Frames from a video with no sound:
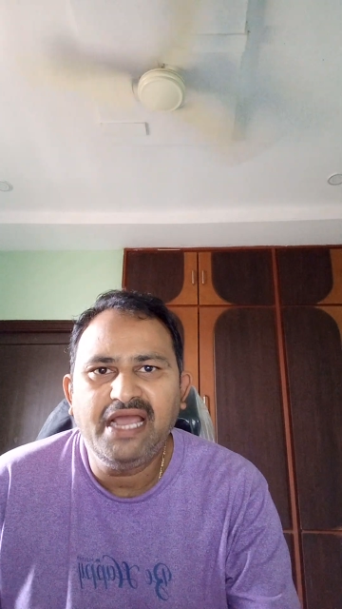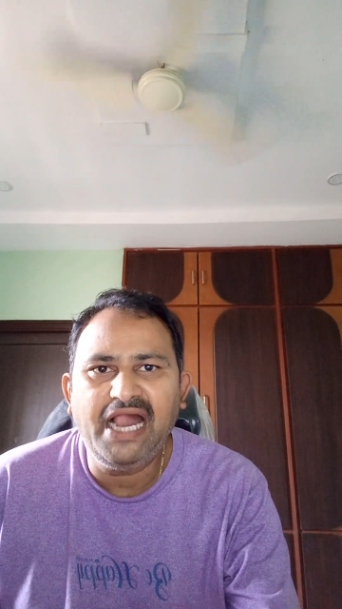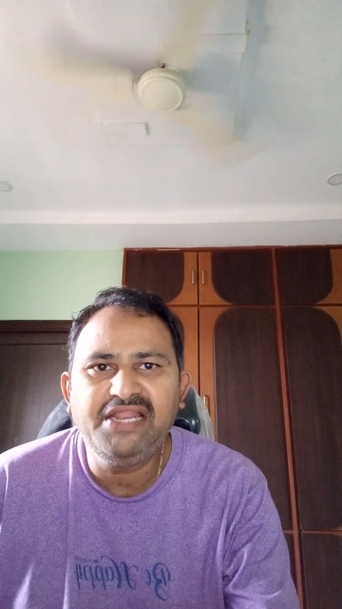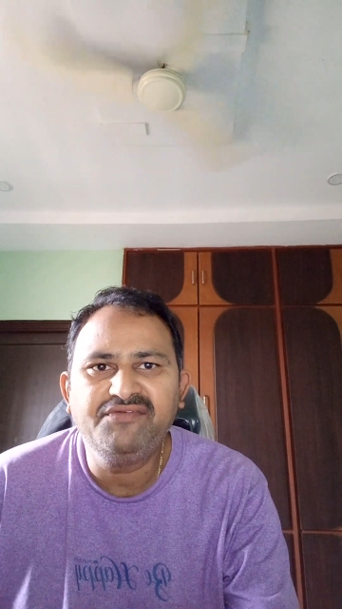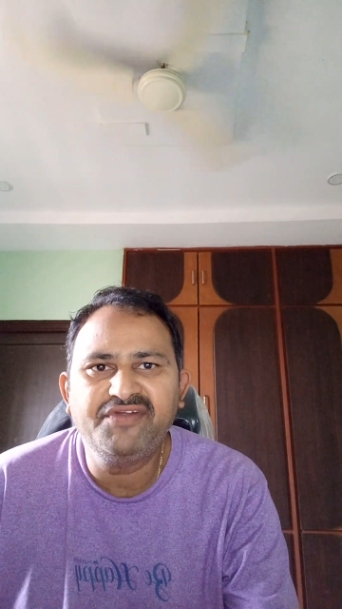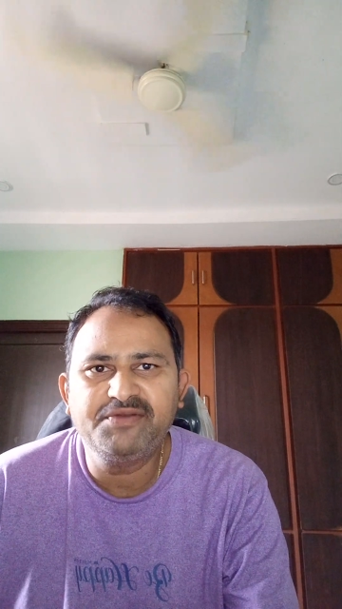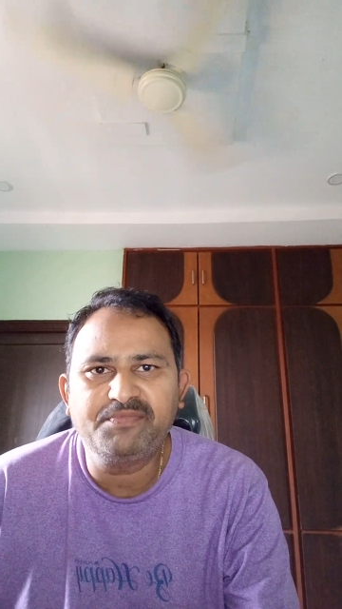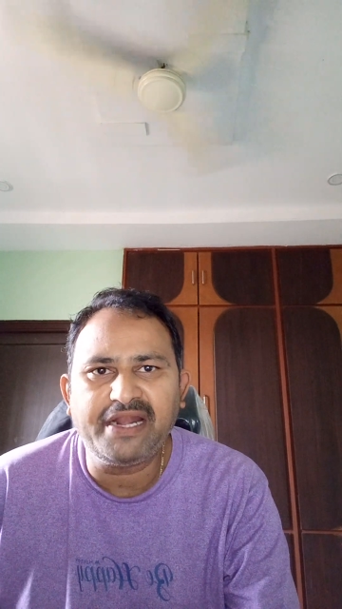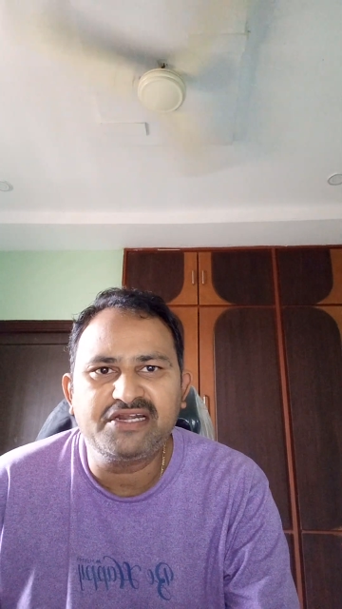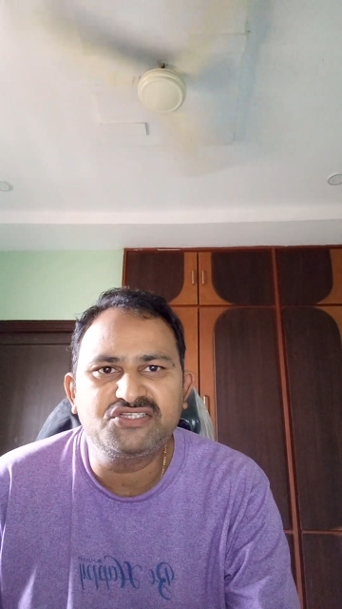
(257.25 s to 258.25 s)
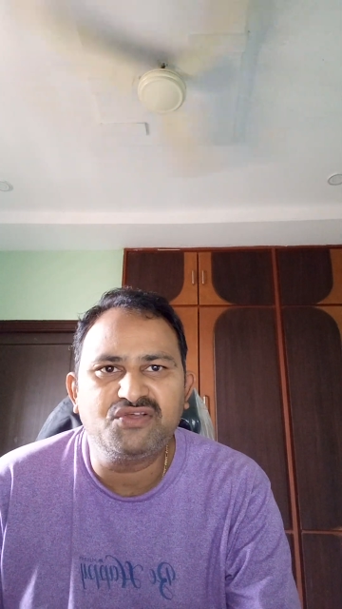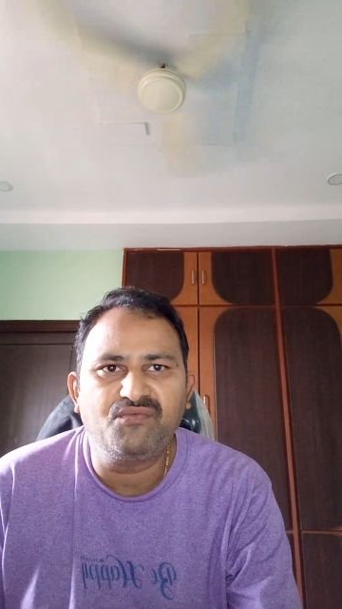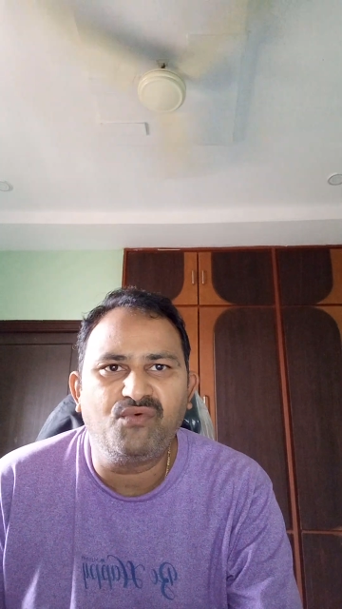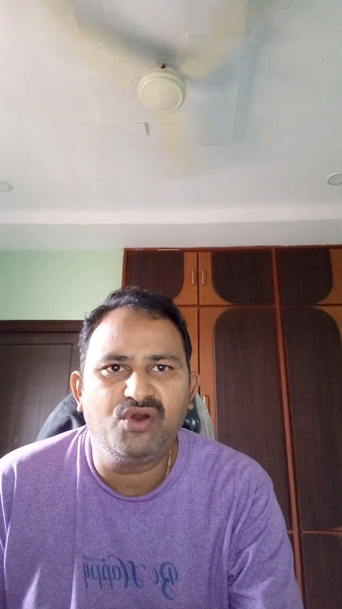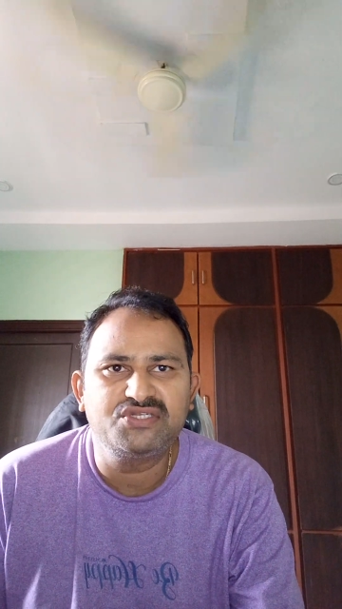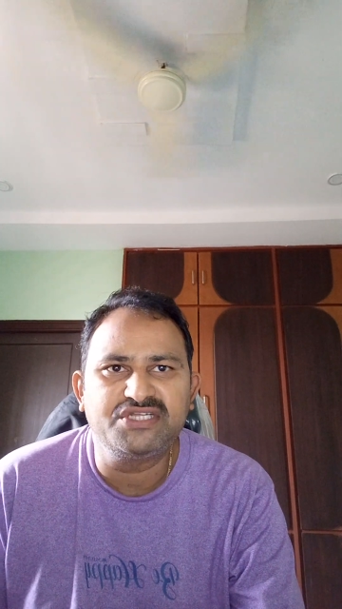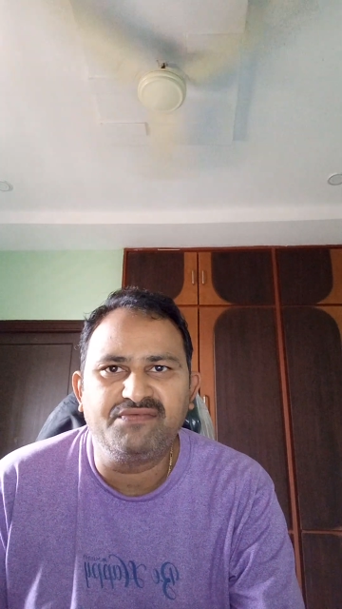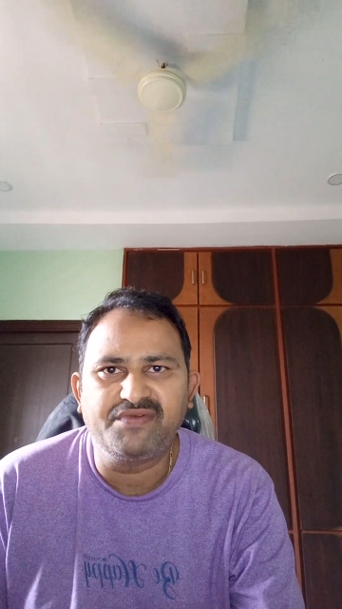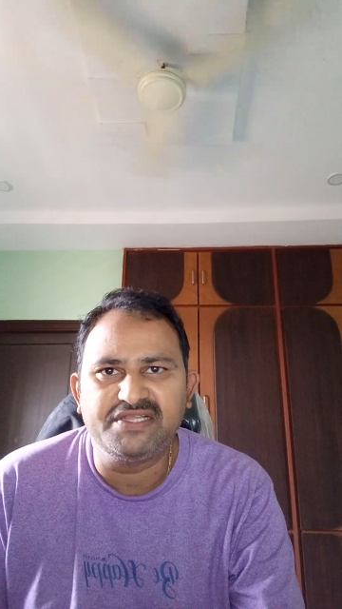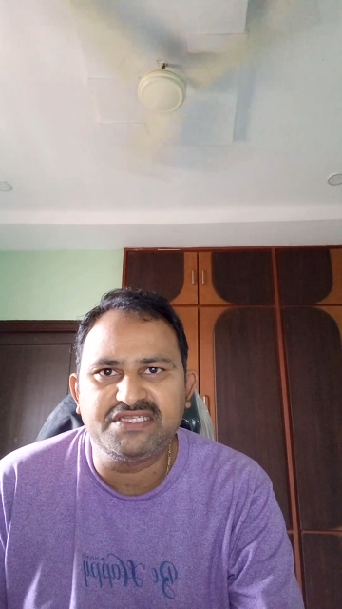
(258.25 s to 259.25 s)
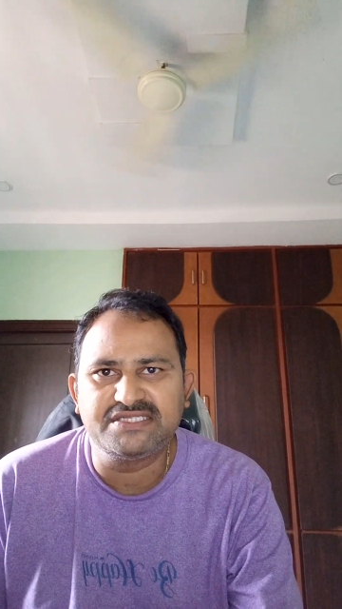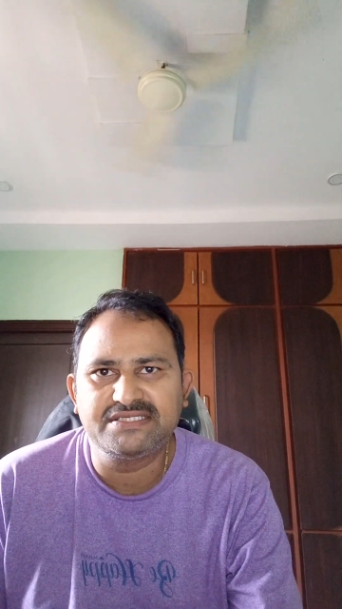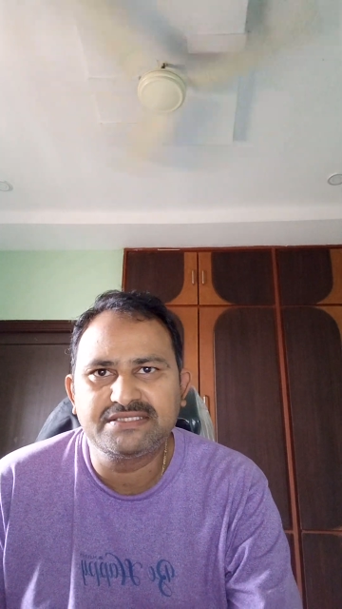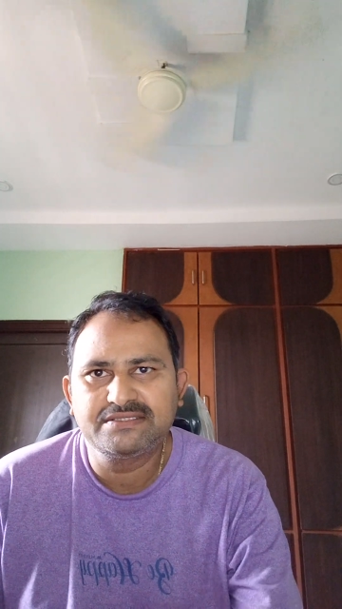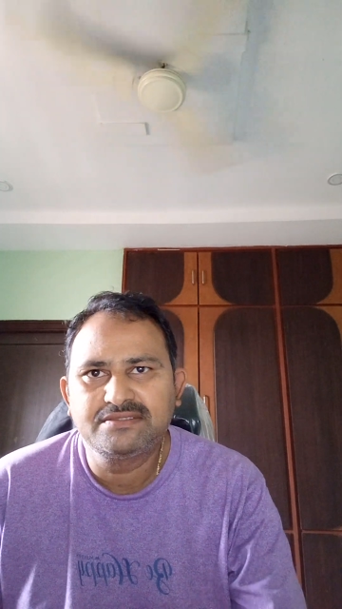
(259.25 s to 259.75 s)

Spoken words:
Adequate practice of words and phrases.